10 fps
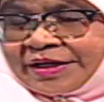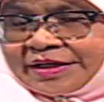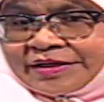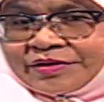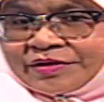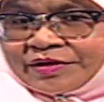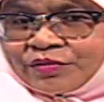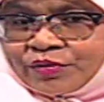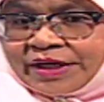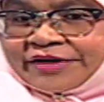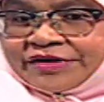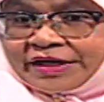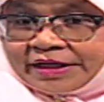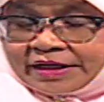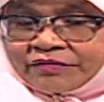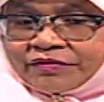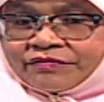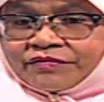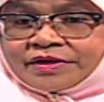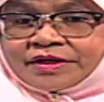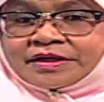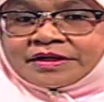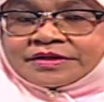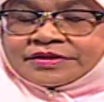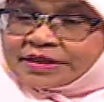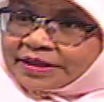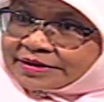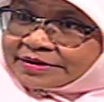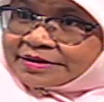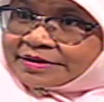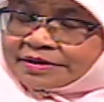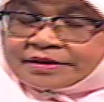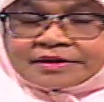And uh, we are dealing with the cities uh-huh.